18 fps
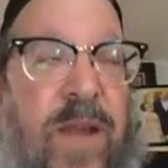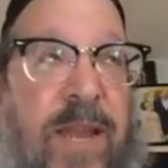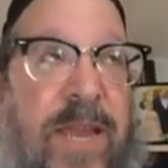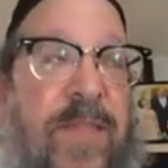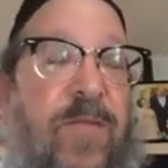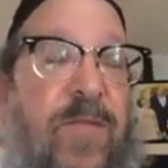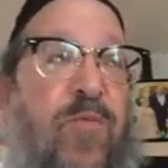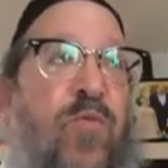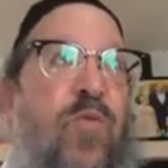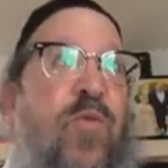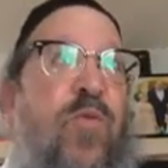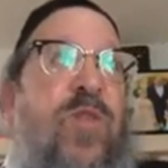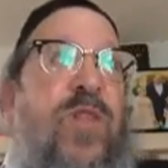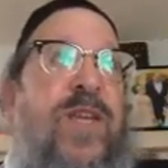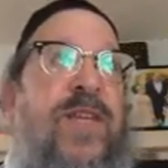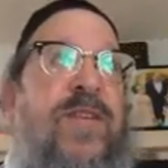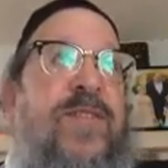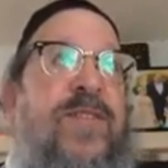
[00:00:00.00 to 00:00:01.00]
again, the
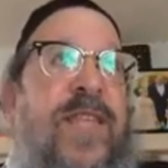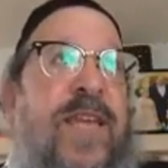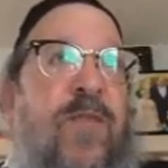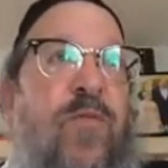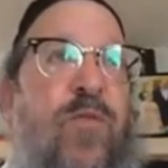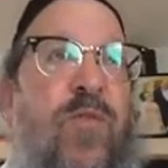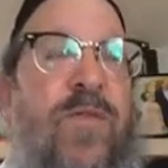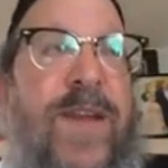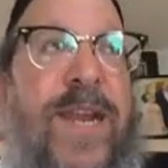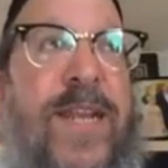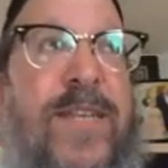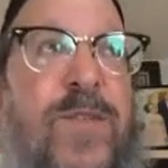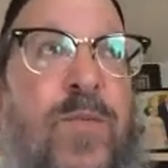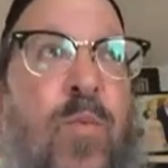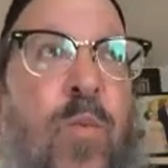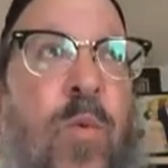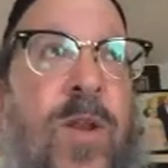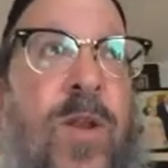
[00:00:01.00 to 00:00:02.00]
rule is that Ruvain
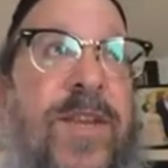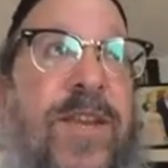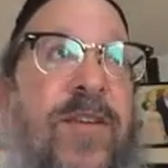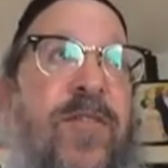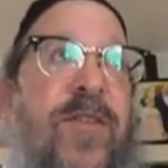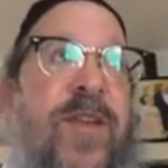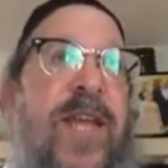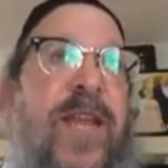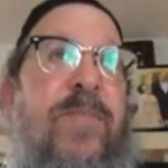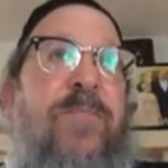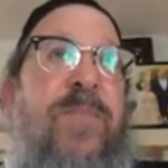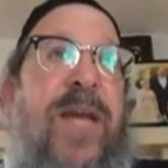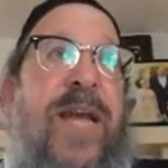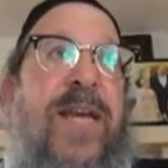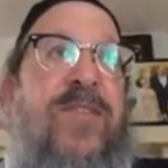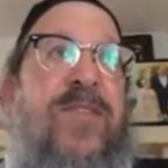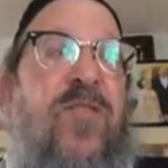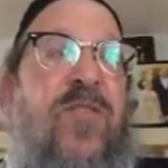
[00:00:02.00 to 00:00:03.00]
has one year to get it
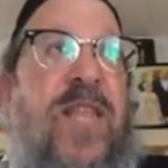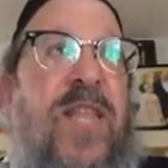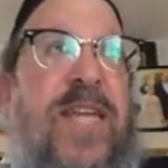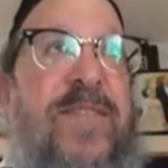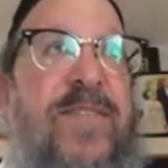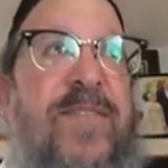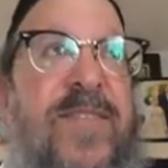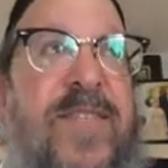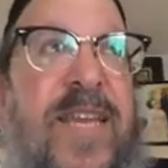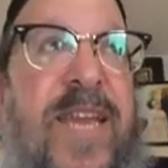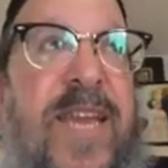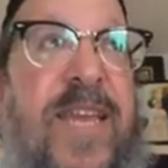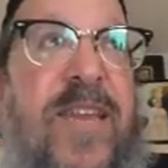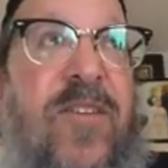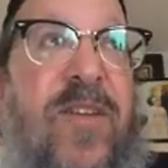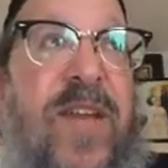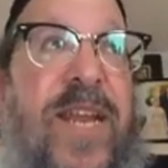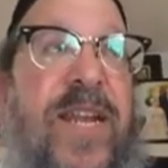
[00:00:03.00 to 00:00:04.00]
back. So let's say
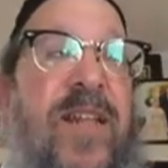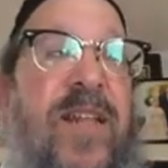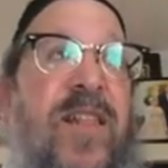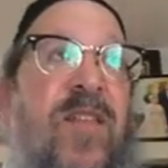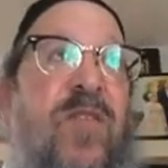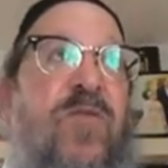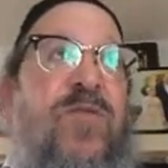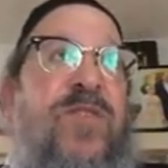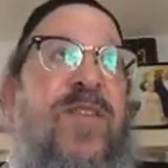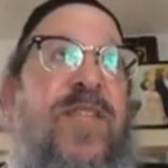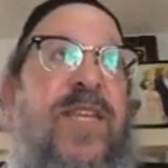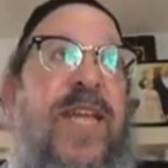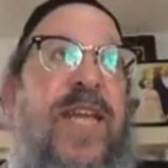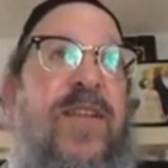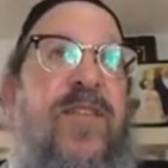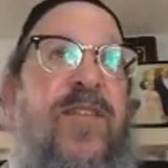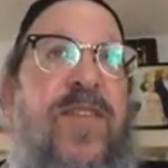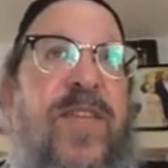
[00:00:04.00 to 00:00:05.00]
you're getting close to the
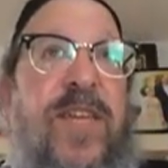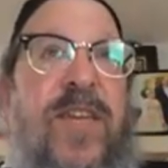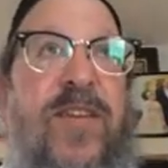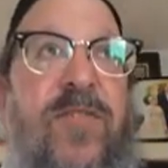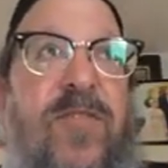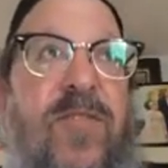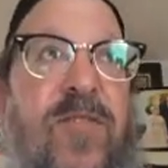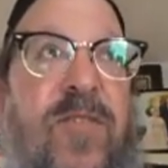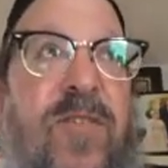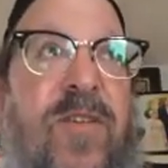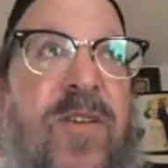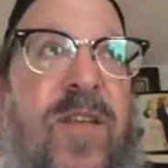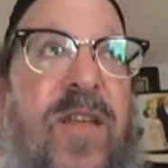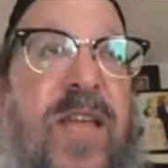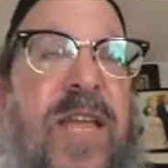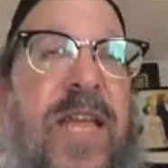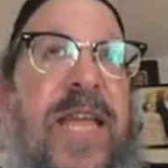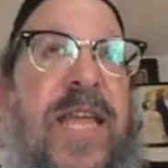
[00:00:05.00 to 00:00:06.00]
end of the year,
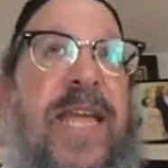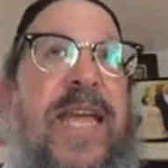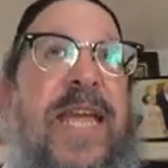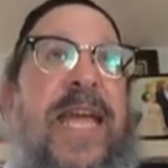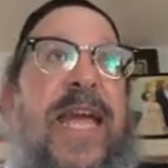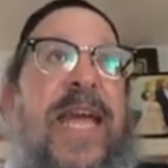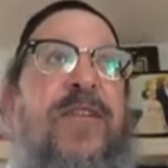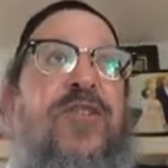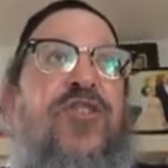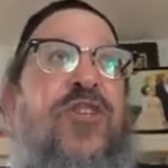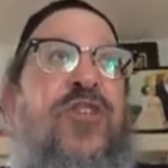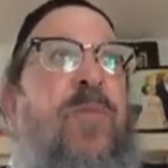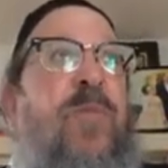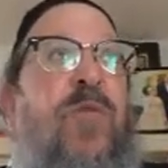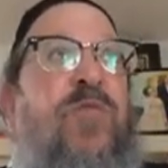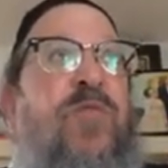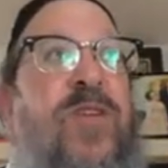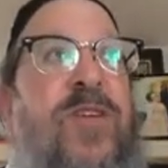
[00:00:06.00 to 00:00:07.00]
and
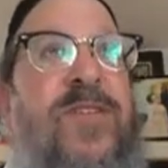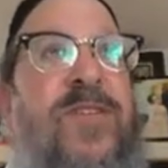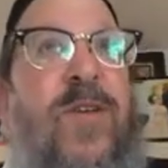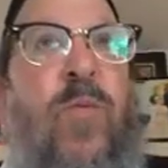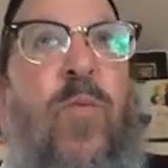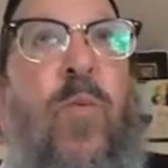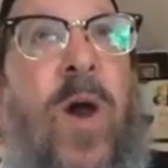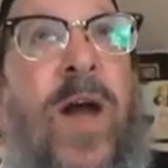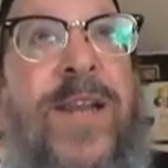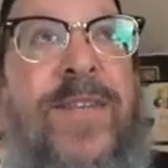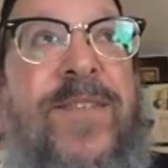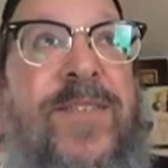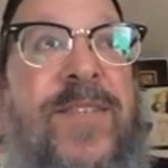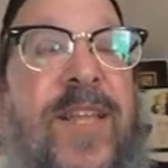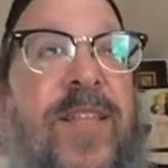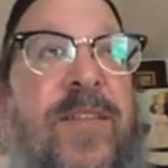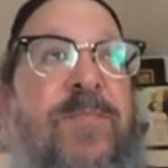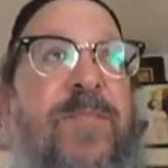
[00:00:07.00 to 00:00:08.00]
Shimon doesn't want to
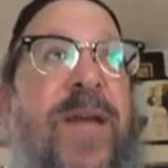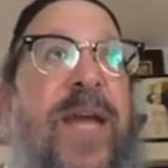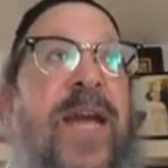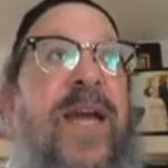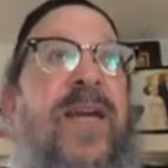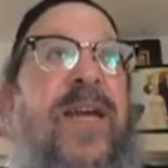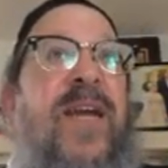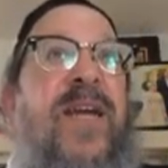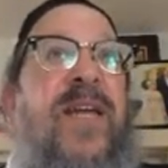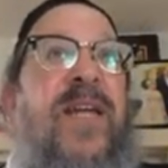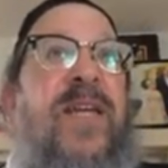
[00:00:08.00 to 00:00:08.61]
sell it back.